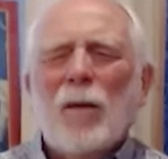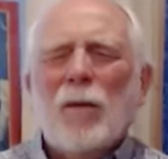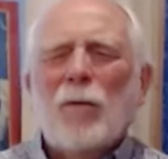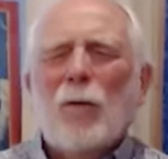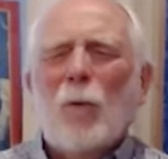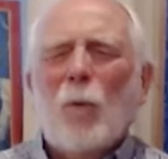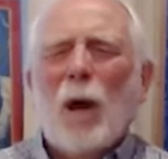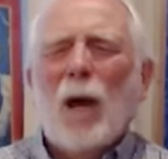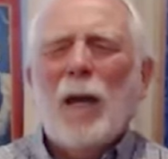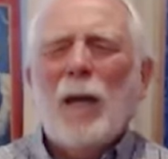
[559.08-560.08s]
So,
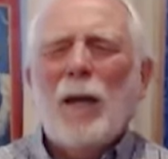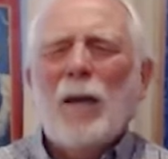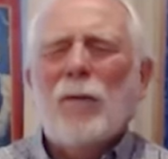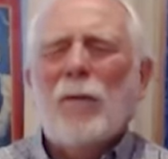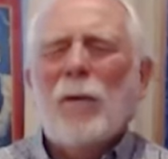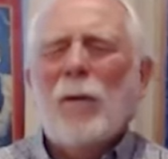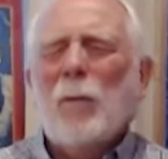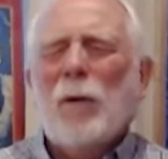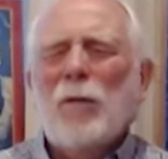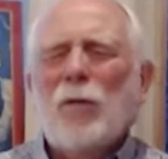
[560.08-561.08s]
why has
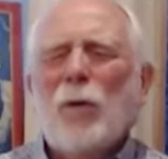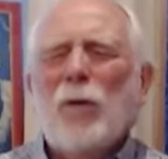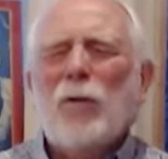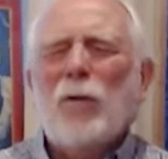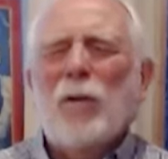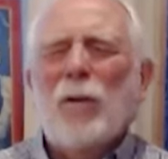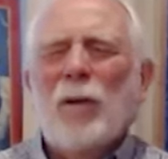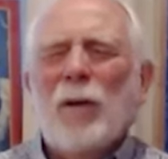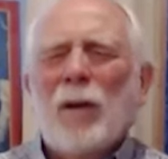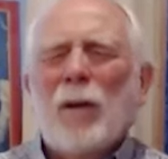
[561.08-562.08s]
everything been twisted?
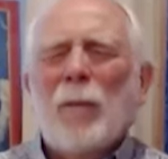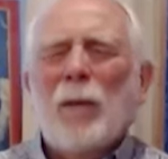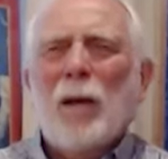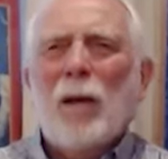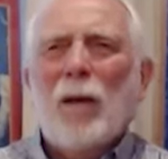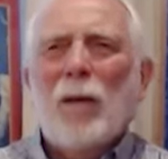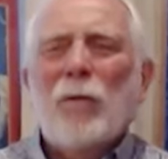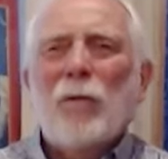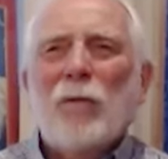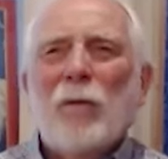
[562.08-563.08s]

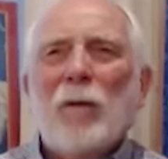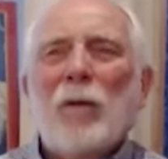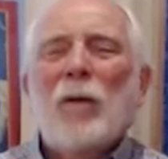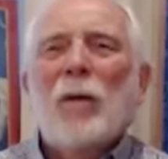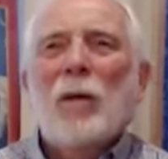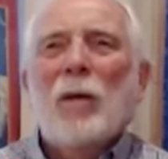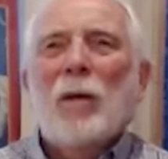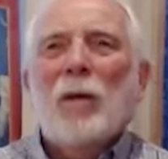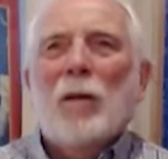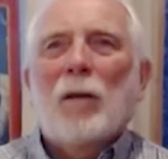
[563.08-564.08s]
Because
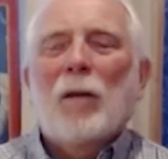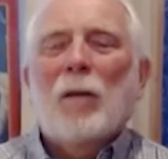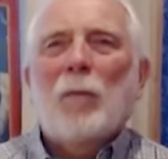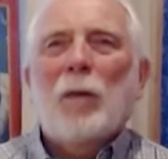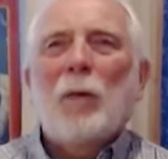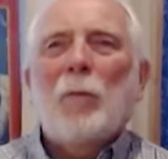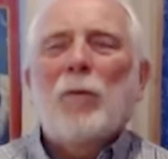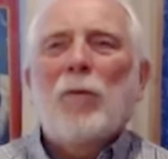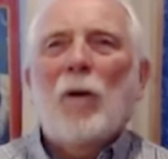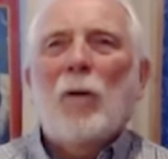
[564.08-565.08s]
people
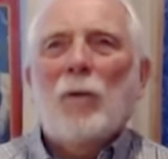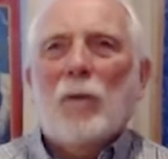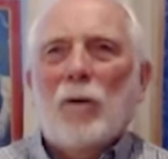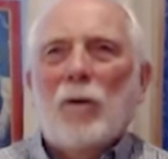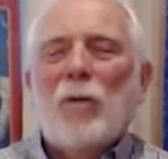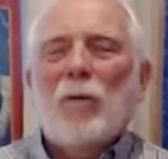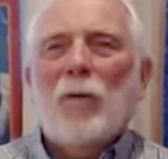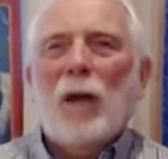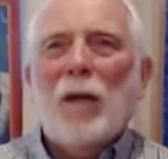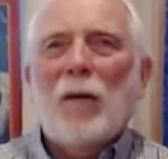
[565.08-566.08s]
don't
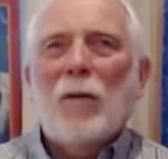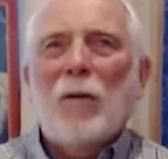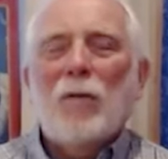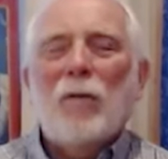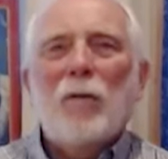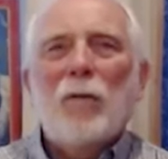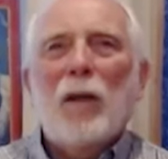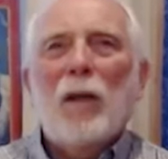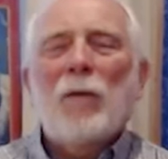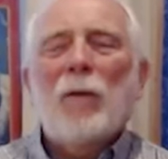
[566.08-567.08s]
desire to
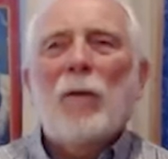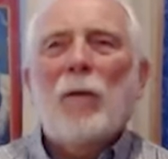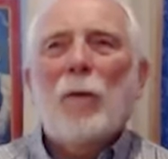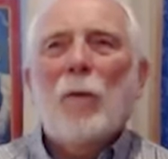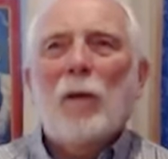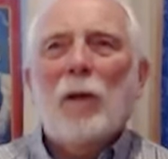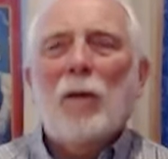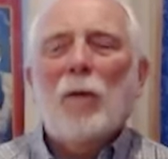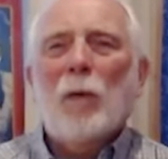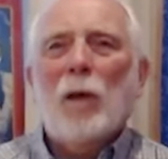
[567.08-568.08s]
take the authority,
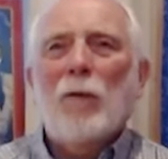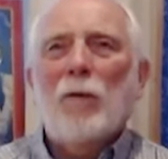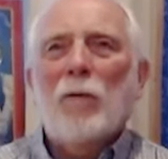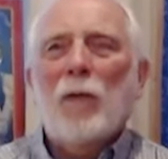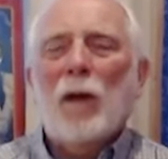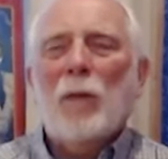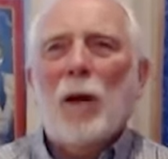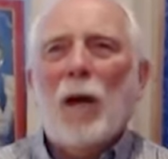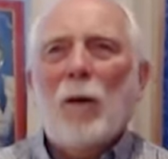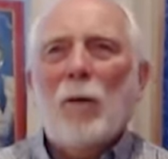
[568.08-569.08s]
the reins of God
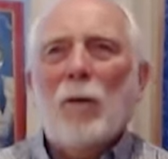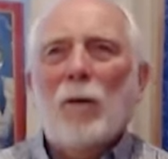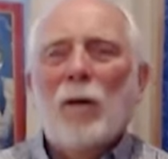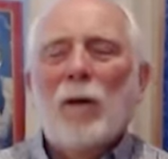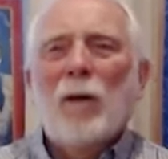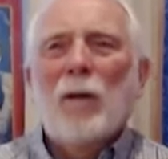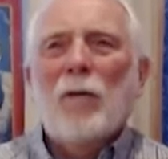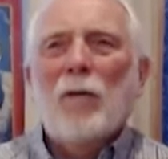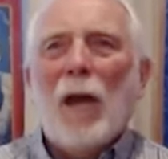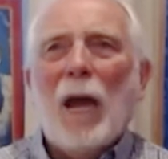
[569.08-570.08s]
power,
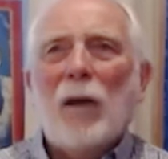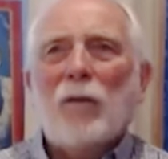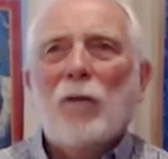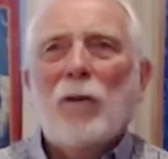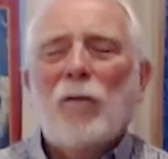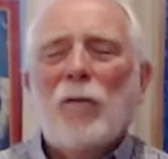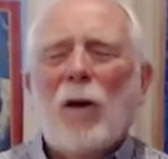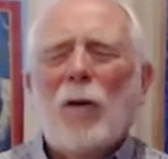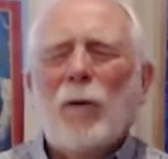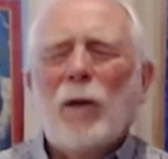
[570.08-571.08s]
to actually
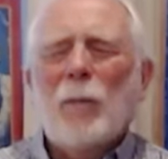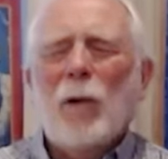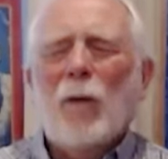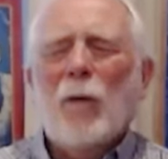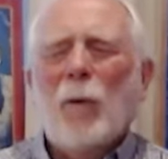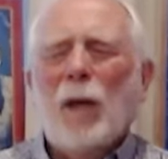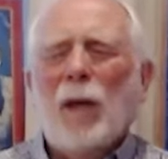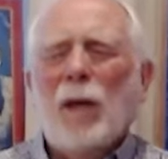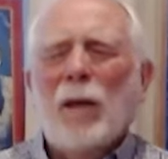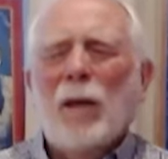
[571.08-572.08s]
follow Him all the
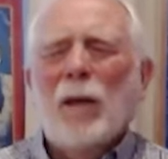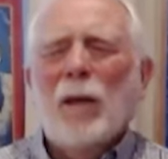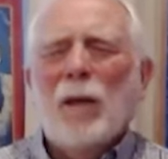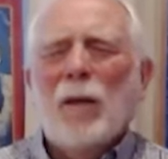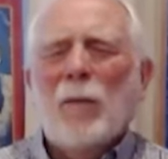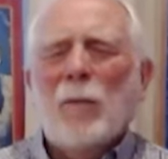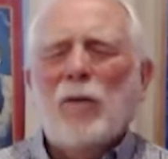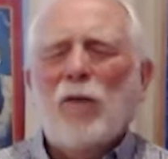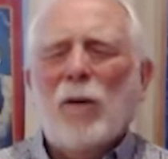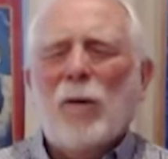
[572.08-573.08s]
way in the
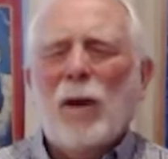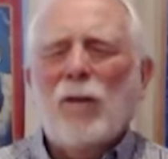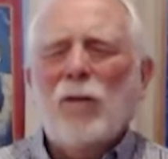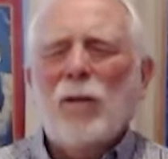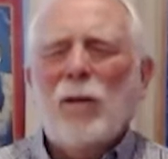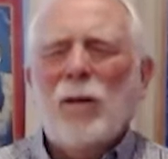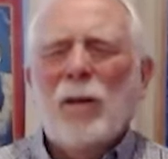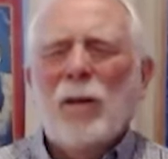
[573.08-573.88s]
regeneration